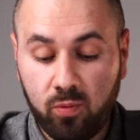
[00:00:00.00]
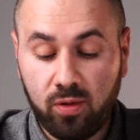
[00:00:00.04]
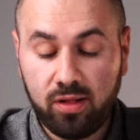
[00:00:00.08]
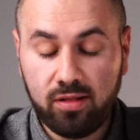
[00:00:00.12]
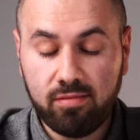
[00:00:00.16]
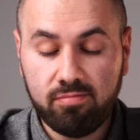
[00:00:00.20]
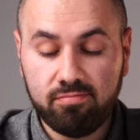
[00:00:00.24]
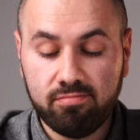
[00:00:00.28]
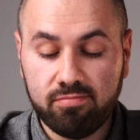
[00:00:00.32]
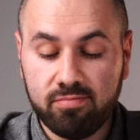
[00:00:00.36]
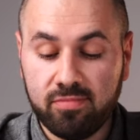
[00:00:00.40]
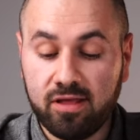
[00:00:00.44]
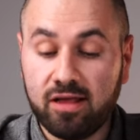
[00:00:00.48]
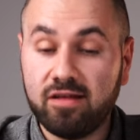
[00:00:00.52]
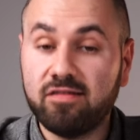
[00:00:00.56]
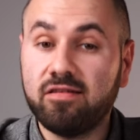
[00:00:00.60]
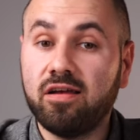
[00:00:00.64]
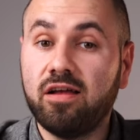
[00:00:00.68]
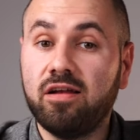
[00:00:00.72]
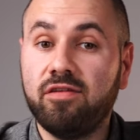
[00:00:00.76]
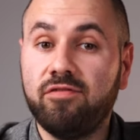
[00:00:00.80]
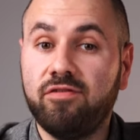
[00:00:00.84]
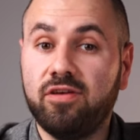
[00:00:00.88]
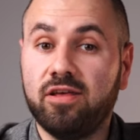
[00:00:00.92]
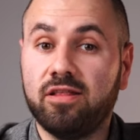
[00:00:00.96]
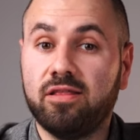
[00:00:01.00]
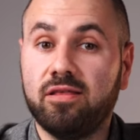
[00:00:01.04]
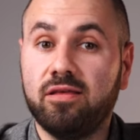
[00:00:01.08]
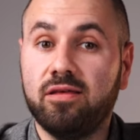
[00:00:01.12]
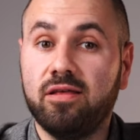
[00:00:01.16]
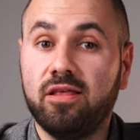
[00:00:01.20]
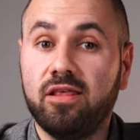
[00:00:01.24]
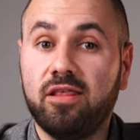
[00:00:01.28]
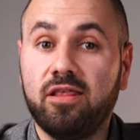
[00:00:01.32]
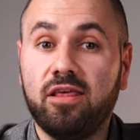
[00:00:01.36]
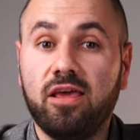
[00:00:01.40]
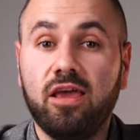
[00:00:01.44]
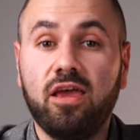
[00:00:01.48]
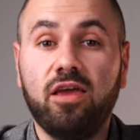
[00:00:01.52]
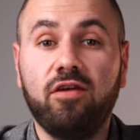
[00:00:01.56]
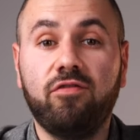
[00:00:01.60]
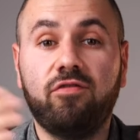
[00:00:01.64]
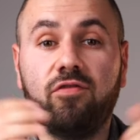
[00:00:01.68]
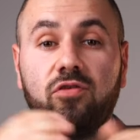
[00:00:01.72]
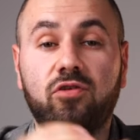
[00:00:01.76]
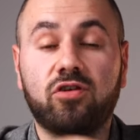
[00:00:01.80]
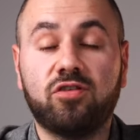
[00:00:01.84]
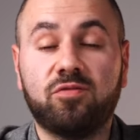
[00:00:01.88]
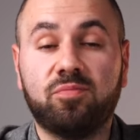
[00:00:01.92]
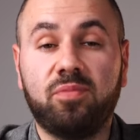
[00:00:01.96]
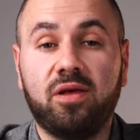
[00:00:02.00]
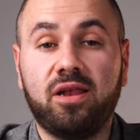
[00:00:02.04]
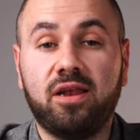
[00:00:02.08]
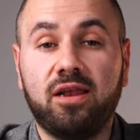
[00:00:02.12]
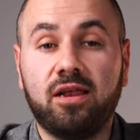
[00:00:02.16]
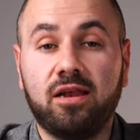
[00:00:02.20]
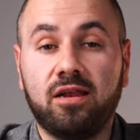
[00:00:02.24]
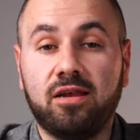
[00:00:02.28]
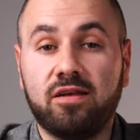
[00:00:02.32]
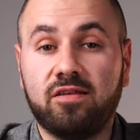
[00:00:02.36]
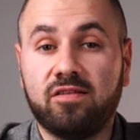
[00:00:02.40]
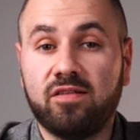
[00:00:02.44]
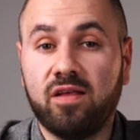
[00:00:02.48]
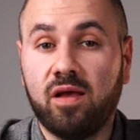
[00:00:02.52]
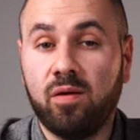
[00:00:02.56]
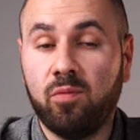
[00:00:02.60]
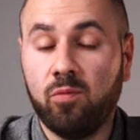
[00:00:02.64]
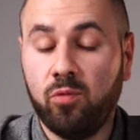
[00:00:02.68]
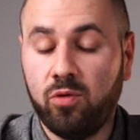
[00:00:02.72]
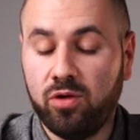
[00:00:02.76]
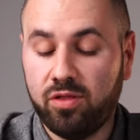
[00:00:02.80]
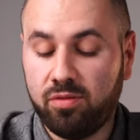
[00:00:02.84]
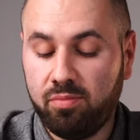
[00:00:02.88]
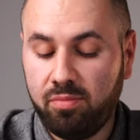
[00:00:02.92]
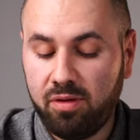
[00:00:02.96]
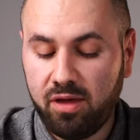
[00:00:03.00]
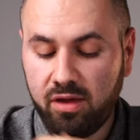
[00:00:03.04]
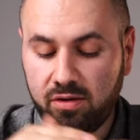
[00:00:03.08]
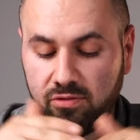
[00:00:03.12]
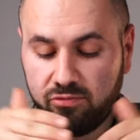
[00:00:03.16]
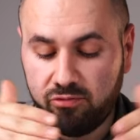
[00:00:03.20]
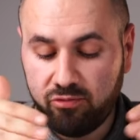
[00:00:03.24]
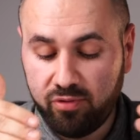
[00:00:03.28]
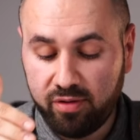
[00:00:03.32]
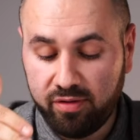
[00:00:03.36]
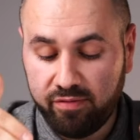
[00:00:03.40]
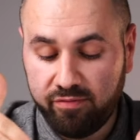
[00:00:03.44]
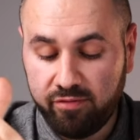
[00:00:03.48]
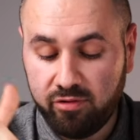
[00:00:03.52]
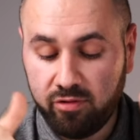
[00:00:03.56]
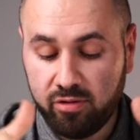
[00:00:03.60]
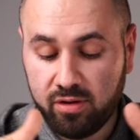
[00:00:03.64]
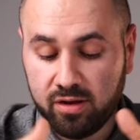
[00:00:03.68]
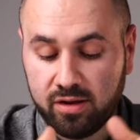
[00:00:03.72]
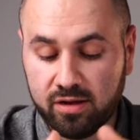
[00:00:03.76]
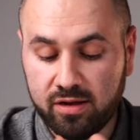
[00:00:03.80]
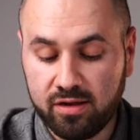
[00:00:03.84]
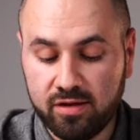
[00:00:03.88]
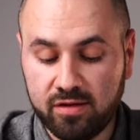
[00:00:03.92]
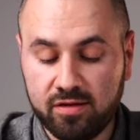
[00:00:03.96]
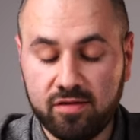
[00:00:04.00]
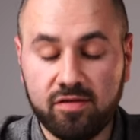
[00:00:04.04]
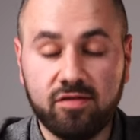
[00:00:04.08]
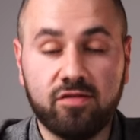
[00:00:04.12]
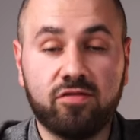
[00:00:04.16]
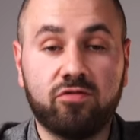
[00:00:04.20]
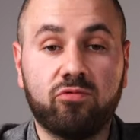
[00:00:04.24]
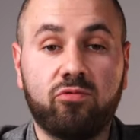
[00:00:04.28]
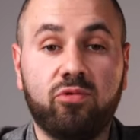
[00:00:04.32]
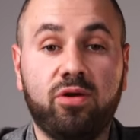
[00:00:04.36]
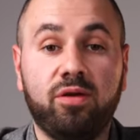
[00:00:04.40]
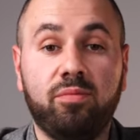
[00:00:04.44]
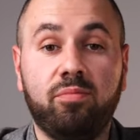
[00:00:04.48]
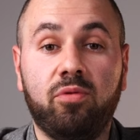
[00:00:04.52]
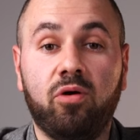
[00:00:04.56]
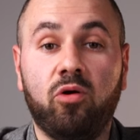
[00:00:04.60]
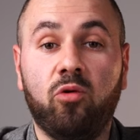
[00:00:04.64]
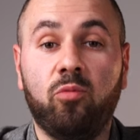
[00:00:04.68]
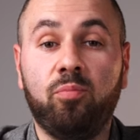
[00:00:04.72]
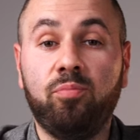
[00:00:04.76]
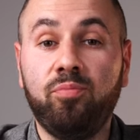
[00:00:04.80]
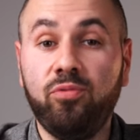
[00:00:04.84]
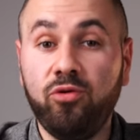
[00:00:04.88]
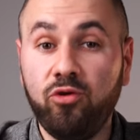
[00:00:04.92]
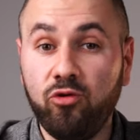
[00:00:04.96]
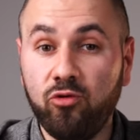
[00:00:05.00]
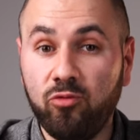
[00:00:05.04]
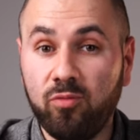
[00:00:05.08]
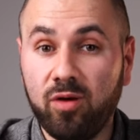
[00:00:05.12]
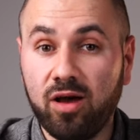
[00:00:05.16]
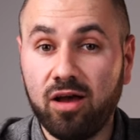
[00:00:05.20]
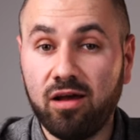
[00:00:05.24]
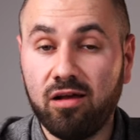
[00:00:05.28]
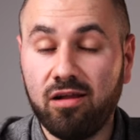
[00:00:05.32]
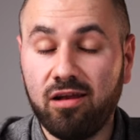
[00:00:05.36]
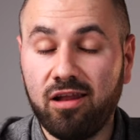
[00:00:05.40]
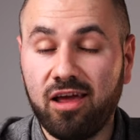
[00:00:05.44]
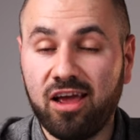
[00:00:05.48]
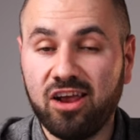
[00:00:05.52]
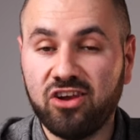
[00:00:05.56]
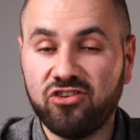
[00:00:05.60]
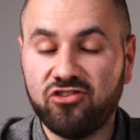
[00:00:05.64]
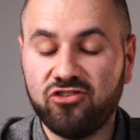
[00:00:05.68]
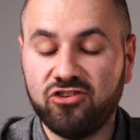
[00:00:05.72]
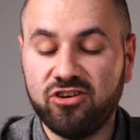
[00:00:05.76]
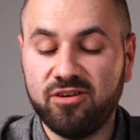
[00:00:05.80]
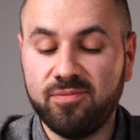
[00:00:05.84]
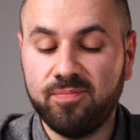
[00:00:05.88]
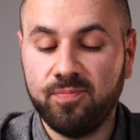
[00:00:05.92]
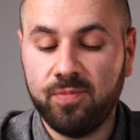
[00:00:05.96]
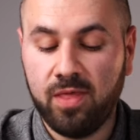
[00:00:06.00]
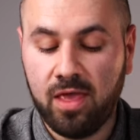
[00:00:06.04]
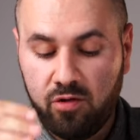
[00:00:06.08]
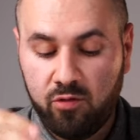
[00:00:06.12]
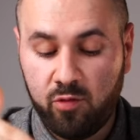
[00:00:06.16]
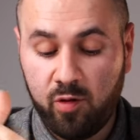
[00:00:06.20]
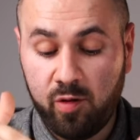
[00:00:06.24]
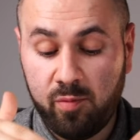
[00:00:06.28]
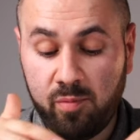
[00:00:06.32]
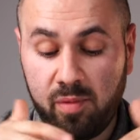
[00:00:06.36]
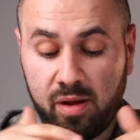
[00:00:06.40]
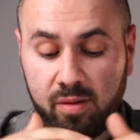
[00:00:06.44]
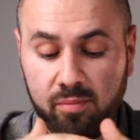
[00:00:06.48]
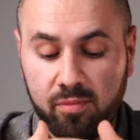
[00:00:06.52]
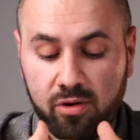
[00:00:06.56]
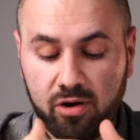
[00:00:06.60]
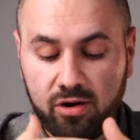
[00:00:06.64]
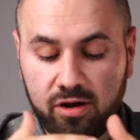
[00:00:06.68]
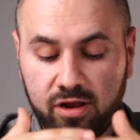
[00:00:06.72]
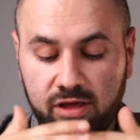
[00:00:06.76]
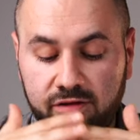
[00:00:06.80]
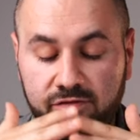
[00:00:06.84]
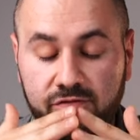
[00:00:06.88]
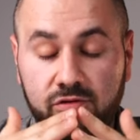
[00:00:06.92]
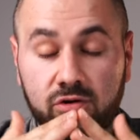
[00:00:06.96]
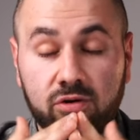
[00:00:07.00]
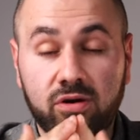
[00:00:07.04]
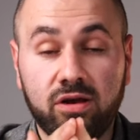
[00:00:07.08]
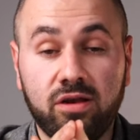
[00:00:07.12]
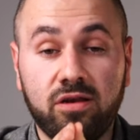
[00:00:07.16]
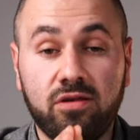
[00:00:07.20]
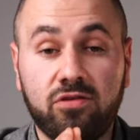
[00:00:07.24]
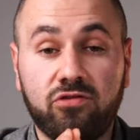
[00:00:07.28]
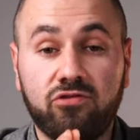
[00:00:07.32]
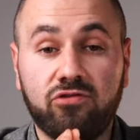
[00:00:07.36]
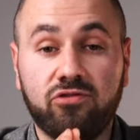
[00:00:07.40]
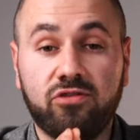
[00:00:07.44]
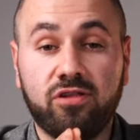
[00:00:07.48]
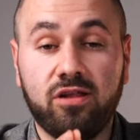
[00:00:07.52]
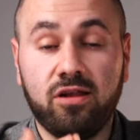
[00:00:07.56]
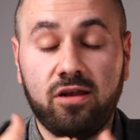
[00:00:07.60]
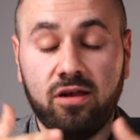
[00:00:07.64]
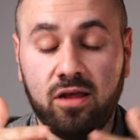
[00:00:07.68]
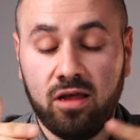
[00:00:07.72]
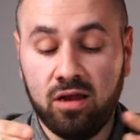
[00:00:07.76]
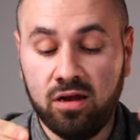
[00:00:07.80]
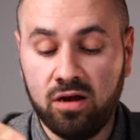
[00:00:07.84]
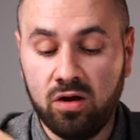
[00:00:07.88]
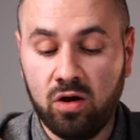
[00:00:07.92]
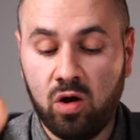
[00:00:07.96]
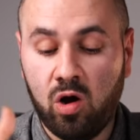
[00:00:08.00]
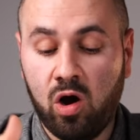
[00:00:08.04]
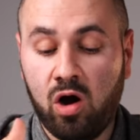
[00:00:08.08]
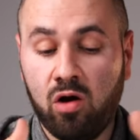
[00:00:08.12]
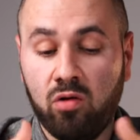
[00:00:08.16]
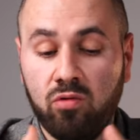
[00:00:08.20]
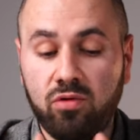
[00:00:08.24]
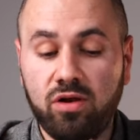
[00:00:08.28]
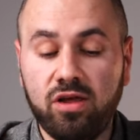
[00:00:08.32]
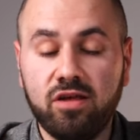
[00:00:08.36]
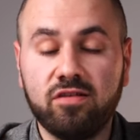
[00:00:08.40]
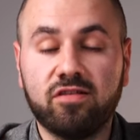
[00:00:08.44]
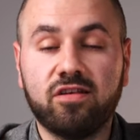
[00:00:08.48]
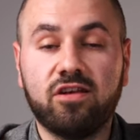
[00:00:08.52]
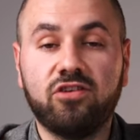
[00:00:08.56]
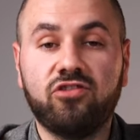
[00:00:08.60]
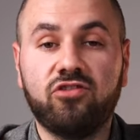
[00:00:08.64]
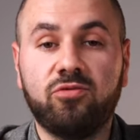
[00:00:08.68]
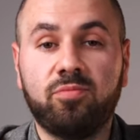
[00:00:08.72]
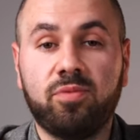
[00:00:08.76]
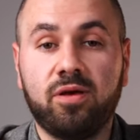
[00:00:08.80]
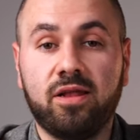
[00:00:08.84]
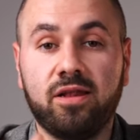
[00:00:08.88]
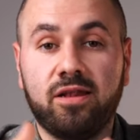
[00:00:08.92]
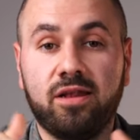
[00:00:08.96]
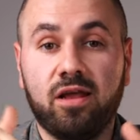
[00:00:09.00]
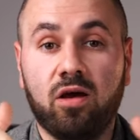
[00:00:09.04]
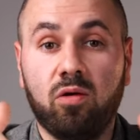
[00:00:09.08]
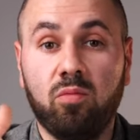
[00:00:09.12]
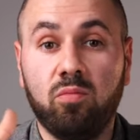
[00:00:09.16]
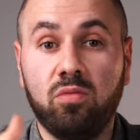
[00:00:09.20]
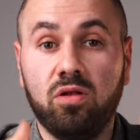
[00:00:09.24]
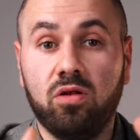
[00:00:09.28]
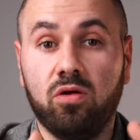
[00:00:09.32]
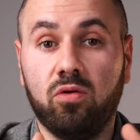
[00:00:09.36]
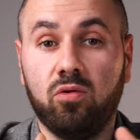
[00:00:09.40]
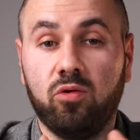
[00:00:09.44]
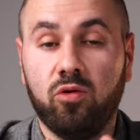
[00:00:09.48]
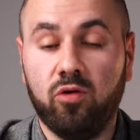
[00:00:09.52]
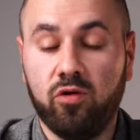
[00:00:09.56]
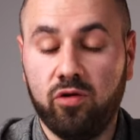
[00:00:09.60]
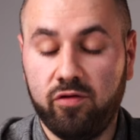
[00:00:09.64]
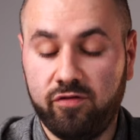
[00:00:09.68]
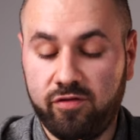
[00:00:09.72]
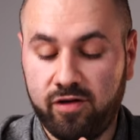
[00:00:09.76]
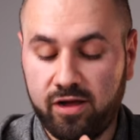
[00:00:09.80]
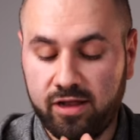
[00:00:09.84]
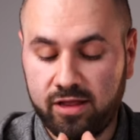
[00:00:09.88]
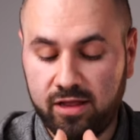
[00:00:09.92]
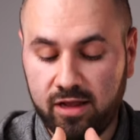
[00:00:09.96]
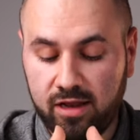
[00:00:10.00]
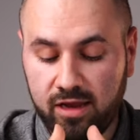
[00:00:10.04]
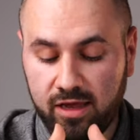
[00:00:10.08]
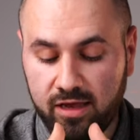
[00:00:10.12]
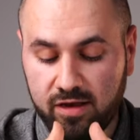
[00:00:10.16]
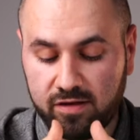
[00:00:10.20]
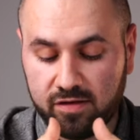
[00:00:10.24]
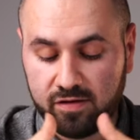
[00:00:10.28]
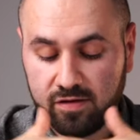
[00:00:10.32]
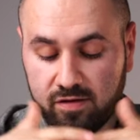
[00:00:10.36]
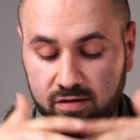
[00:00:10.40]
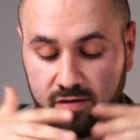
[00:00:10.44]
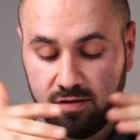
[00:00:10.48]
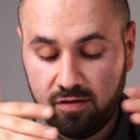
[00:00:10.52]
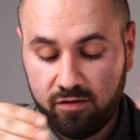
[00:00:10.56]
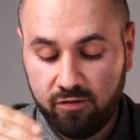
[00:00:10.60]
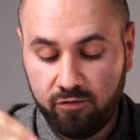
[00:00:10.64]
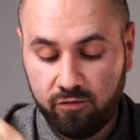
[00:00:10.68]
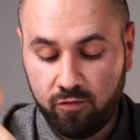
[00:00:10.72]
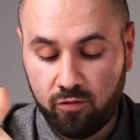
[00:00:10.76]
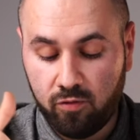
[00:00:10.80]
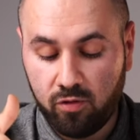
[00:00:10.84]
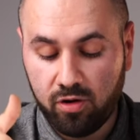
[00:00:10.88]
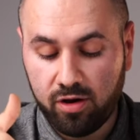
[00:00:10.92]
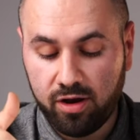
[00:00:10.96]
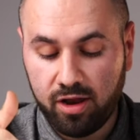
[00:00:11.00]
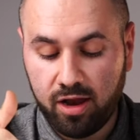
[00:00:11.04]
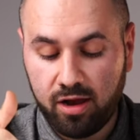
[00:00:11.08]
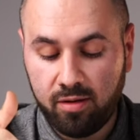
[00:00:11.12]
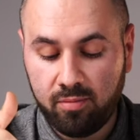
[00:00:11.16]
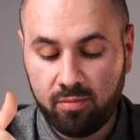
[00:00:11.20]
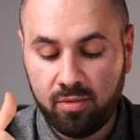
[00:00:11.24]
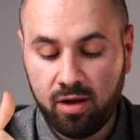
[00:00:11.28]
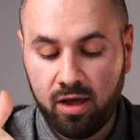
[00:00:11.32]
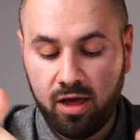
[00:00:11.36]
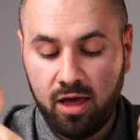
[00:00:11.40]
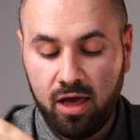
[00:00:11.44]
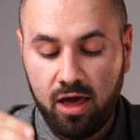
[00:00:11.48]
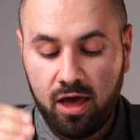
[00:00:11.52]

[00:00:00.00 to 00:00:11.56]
Well, that's kind of it. Thank you for spending this time with me reviewing the Scribo Piuma collection. Remember, if you're interested in owning such a pen, down below you'll find the links for them.